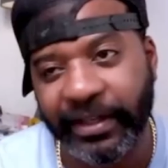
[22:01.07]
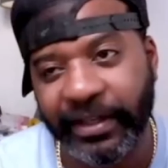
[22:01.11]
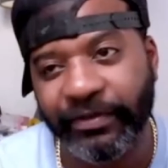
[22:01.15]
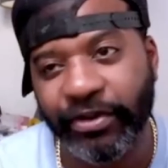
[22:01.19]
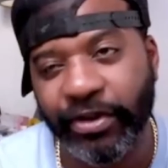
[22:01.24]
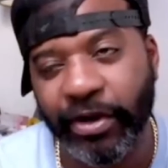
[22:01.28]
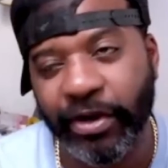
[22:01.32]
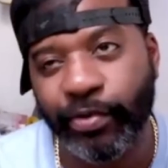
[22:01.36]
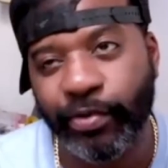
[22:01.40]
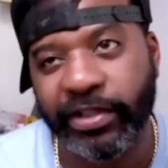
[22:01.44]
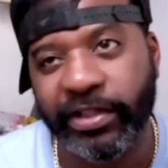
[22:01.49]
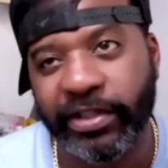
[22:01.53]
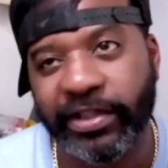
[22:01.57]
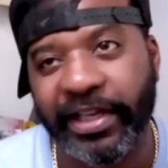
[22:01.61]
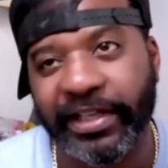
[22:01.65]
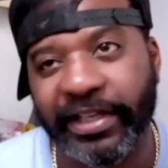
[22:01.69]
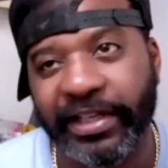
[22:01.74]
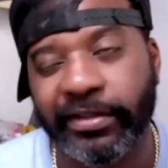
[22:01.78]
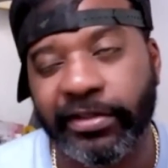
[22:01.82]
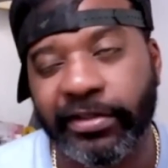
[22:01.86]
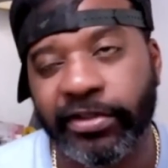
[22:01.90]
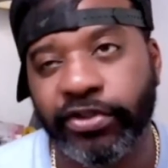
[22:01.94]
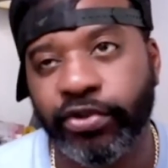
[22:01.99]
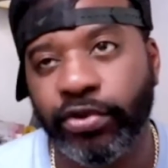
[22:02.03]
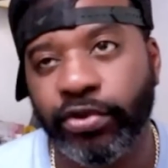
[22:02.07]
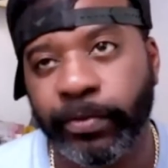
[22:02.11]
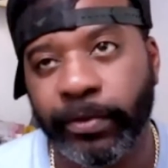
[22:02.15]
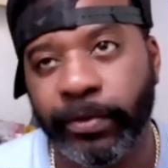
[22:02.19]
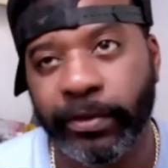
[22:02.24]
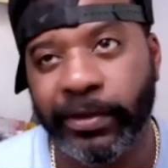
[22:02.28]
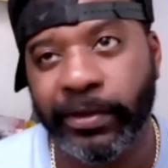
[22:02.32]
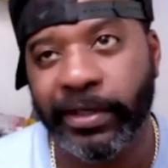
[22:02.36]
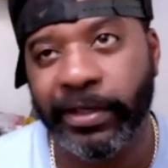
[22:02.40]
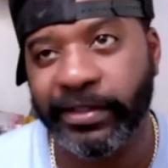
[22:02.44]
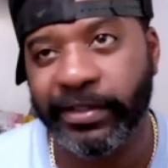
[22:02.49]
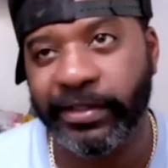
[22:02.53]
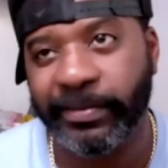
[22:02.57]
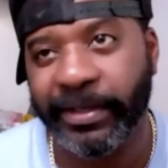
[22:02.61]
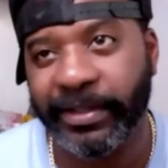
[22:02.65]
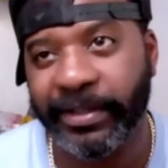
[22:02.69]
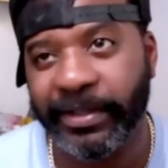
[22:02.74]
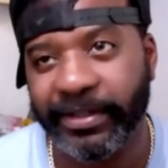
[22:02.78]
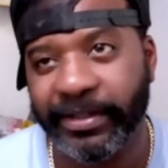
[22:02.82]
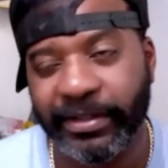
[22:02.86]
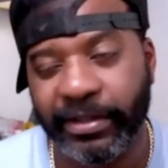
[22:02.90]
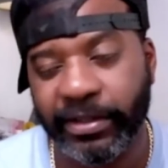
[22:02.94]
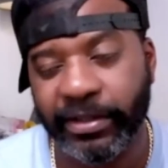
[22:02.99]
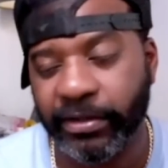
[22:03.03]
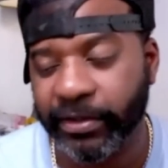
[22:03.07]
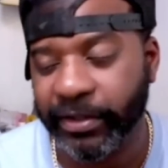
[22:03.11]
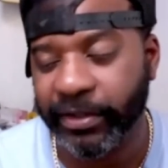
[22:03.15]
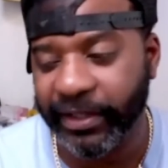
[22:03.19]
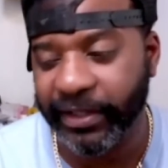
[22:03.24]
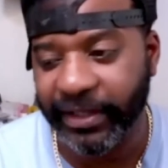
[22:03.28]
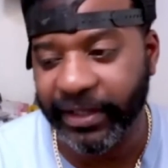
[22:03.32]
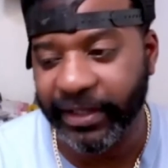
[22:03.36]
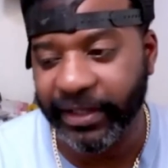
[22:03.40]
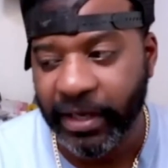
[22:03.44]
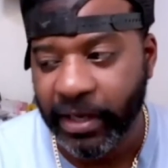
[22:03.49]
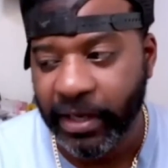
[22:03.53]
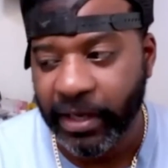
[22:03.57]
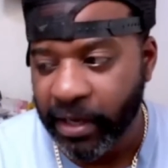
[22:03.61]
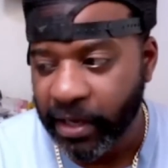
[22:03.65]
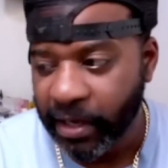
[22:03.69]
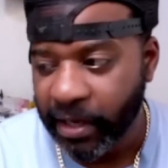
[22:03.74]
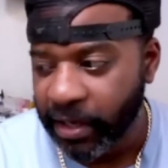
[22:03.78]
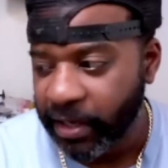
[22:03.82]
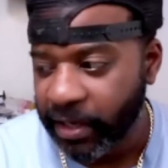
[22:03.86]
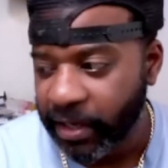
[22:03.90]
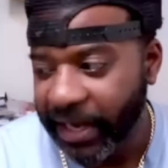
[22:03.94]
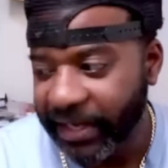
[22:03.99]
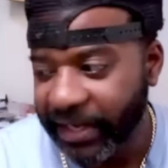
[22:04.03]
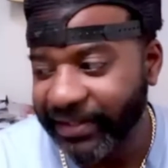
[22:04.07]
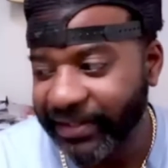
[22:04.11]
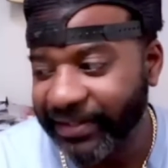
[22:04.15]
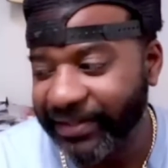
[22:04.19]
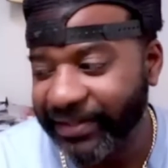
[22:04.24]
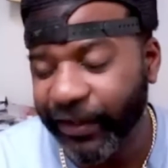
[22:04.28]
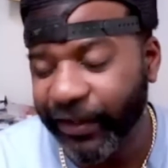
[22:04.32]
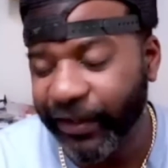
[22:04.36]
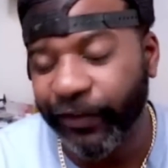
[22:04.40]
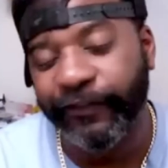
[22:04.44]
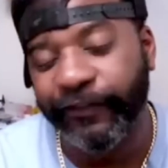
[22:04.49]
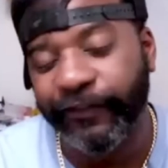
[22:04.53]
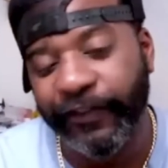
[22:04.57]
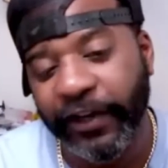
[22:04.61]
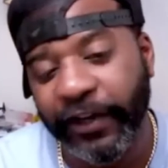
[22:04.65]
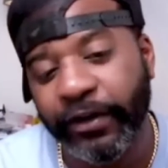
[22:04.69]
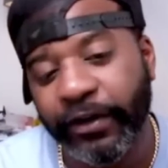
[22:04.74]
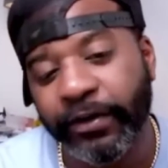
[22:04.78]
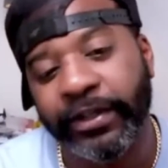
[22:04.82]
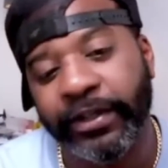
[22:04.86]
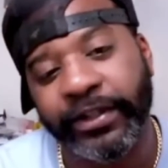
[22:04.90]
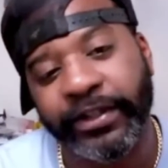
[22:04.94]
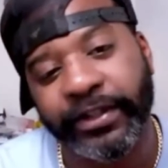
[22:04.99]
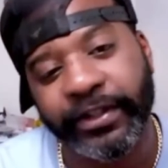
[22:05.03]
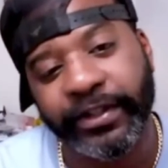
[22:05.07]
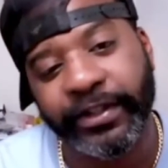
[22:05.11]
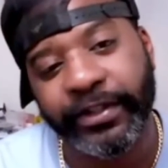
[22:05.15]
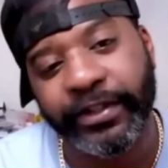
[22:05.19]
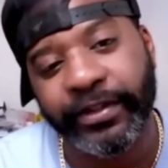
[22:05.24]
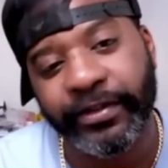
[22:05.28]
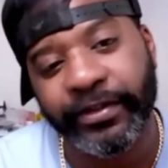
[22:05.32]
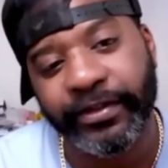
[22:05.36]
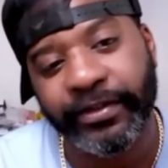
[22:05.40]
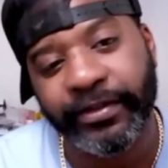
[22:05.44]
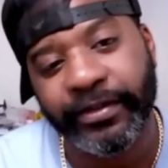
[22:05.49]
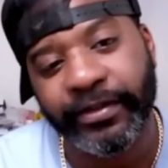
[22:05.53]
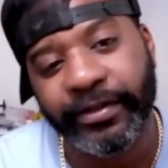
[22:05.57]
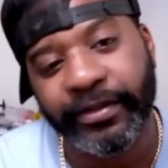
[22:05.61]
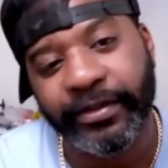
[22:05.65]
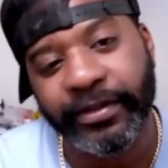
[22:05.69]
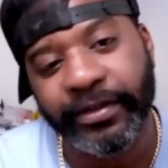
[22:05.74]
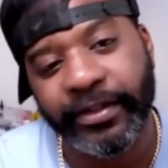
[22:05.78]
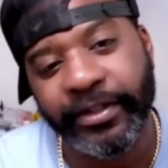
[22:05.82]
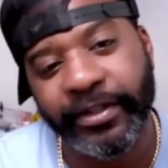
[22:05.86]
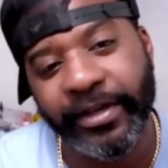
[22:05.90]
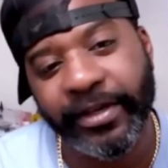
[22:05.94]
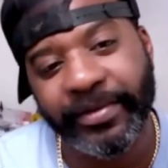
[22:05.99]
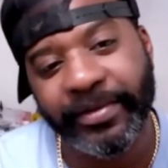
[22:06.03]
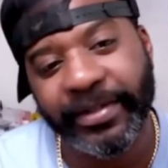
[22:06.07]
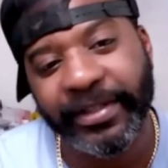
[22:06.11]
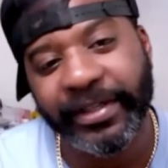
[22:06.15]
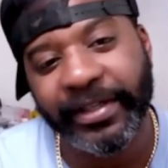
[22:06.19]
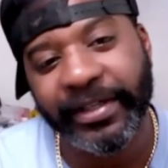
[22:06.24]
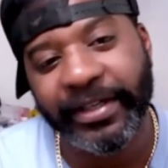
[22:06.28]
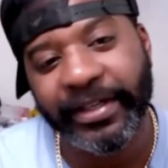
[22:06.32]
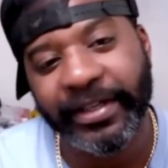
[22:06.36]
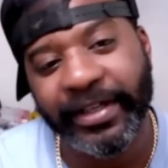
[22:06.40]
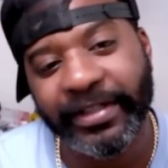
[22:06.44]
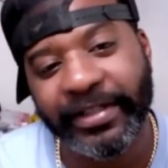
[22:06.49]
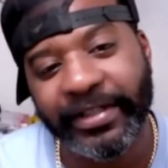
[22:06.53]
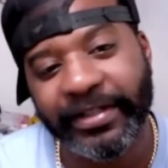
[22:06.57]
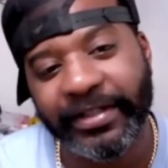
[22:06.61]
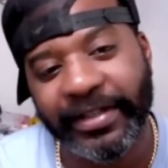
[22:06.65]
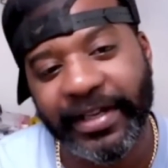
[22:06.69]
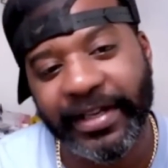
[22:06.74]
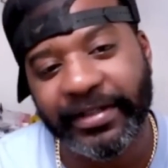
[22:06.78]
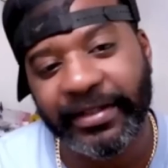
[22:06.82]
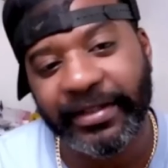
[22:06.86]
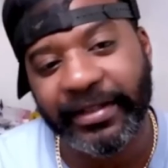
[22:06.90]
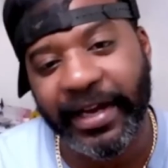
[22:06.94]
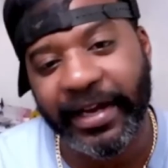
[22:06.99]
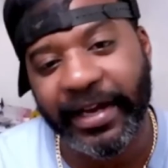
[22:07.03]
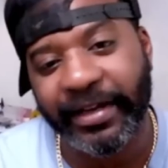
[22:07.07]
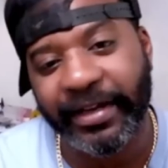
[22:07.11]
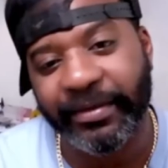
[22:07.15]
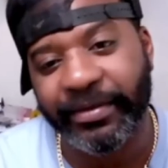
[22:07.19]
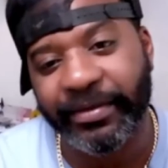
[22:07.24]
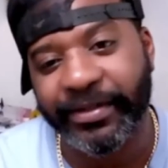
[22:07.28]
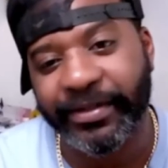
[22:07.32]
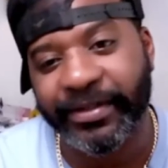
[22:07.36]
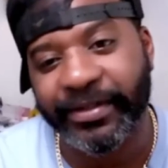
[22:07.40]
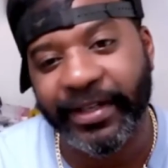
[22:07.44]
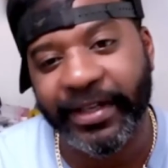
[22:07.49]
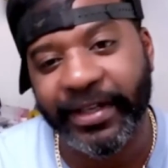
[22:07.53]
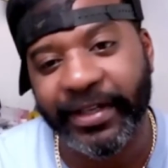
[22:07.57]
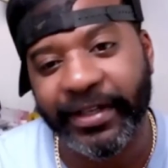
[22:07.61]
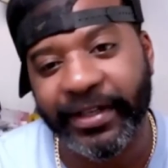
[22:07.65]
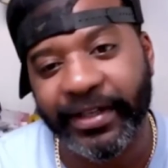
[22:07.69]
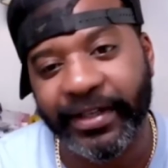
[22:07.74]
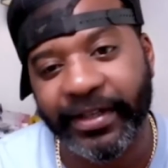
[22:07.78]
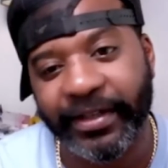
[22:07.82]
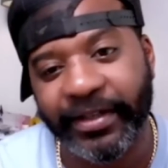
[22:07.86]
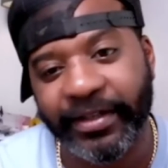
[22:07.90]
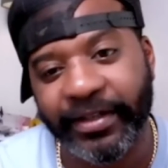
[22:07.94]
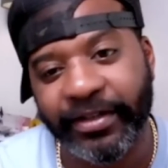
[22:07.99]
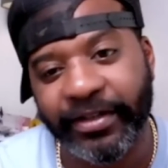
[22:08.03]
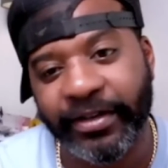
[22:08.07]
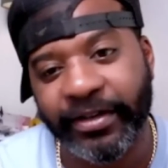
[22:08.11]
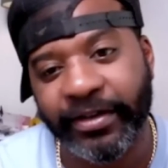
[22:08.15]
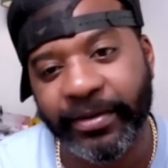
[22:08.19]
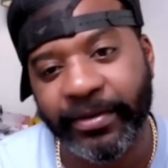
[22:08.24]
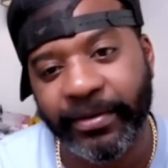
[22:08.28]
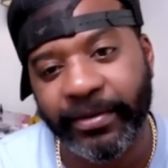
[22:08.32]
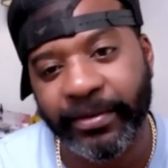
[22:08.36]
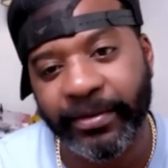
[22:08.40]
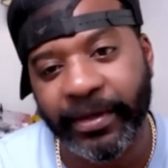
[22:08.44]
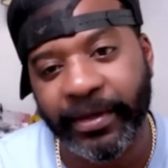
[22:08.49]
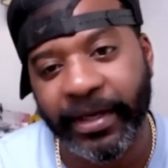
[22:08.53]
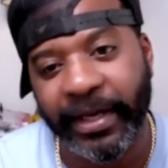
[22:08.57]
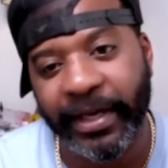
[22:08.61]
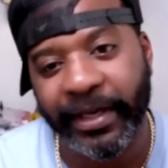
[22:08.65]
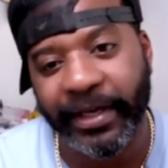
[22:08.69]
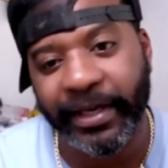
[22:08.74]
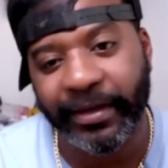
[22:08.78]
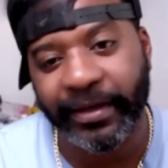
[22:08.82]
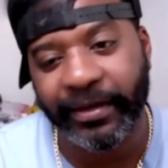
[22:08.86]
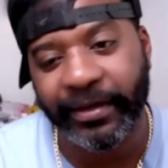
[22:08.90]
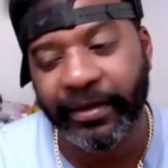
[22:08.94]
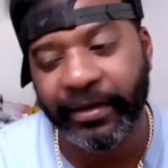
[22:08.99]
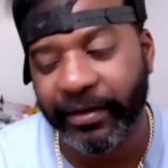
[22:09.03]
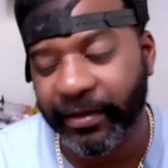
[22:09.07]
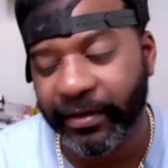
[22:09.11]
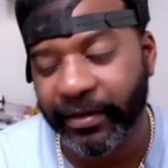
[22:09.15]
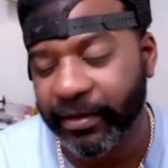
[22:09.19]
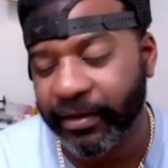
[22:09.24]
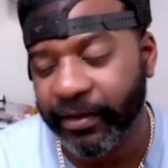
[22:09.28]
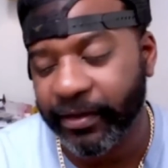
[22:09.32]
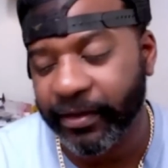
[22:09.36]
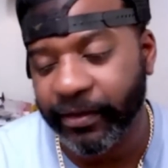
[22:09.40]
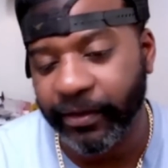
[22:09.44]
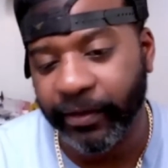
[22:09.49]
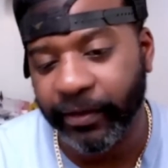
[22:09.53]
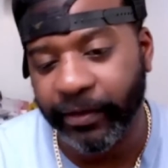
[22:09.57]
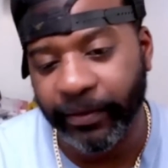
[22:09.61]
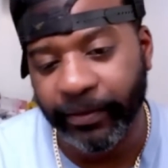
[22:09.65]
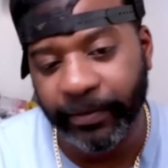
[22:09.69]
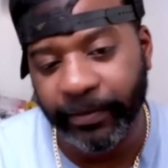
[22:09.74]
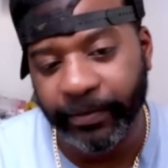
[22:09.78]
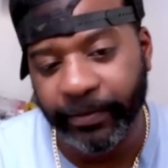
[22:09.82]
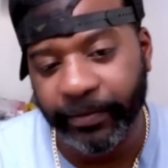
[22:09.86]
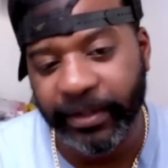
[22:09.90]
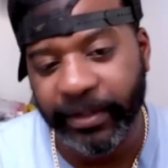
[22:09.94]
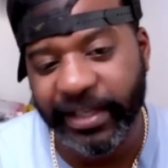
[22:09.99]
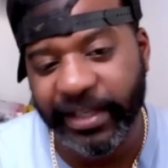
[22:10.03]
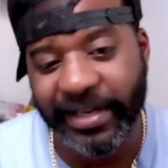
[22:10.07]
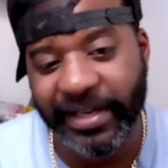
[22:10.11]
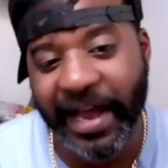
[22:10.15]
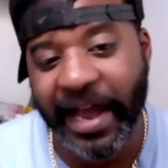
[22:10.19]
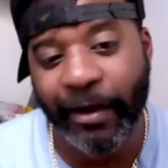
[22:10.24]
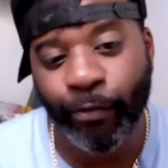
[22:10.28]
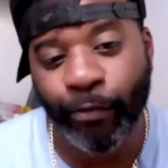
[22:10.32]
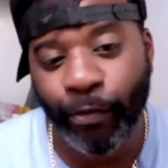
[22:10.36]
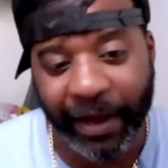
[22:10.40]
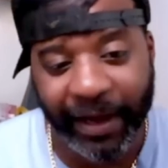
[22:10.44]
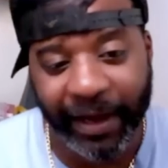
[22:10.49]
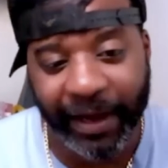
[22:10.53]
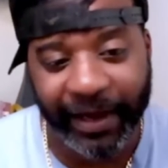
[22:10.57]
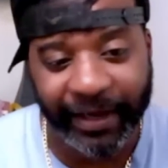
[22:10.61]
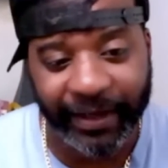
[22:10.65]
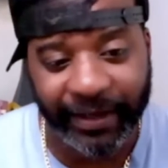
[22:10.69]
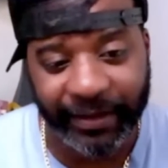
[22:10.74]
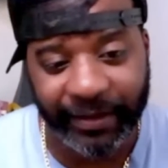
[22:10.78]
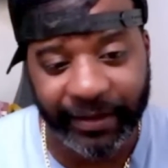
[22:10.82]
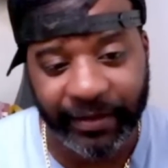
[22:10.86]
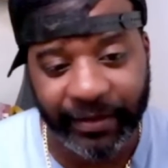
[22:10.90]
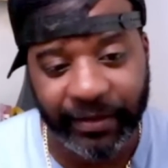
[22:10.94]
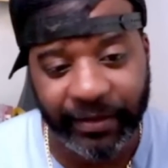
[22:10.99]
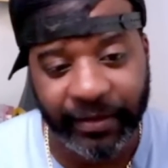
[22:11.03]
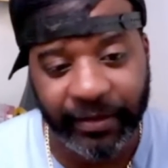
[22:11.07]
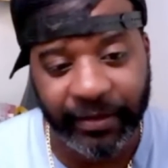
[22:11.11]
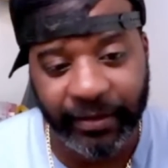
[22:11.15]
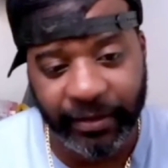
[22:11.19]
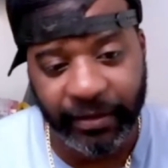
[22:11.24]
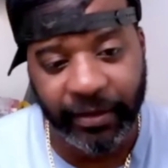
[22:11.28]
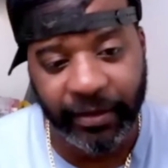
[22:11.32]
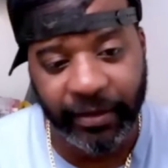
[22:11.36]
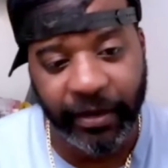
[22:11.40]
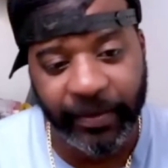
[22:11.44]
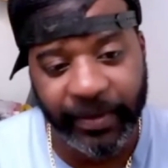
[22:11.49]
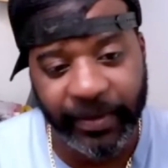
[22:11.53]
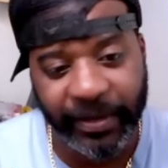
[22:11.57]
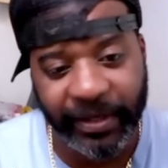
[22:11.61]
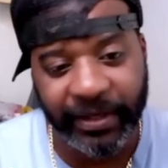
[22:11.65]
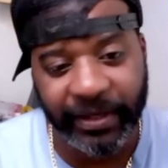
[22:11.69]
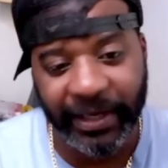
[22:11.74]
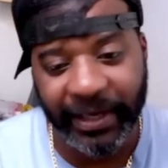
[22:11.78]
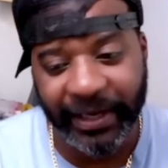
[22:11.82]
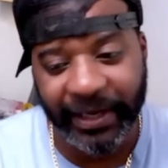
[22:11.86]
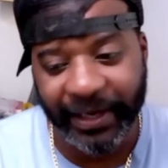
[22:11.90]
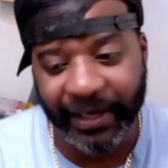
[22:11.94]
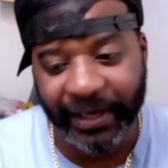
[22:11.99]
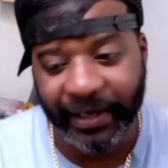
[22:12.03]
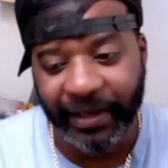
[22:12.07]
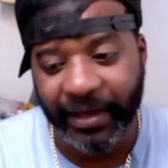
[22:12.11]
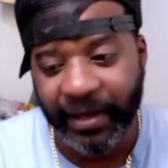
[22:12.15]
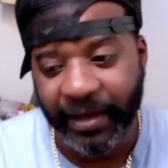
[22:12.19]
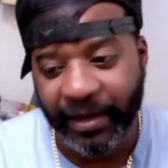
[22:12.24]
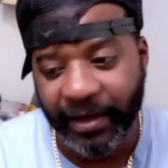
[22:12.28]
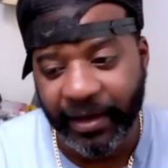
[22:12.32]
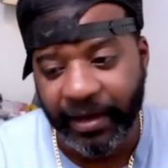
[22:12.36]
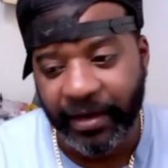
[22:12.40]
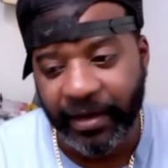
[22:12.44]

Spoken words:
said, even though I wasn't like super crazy about the tail end, it still felt good. You know what I'm saying? That's a lot to be said, you know? Yeah. Like, you know, it's not whack. You know what I mean? Like,